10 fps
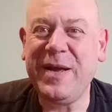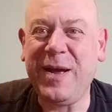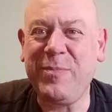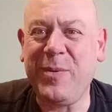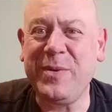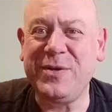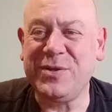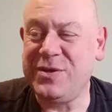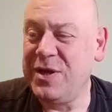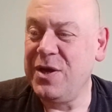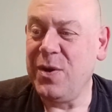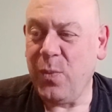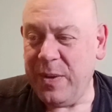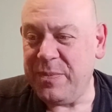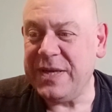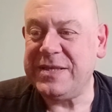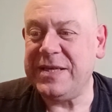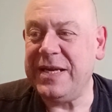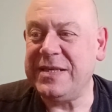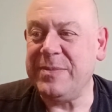I probably just whip
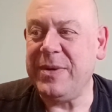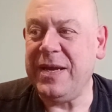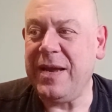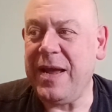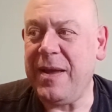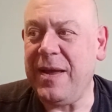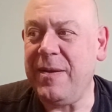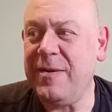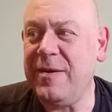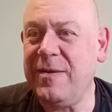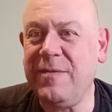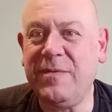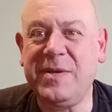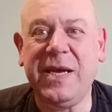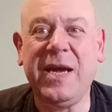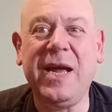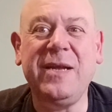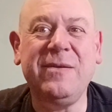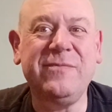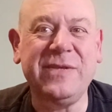this into me uh, thing
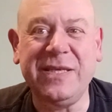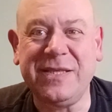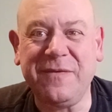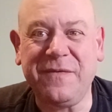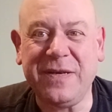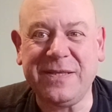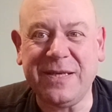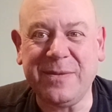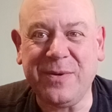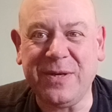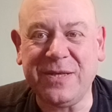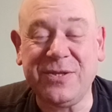and release it first thing in the morning.